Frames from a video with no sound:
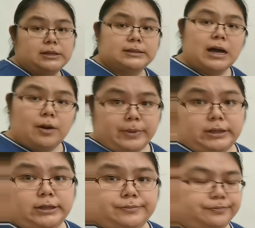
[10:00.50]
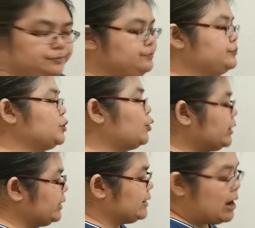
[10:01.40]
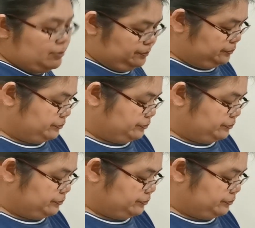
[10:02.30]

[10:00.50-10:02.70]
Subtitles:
is how many? Okay, now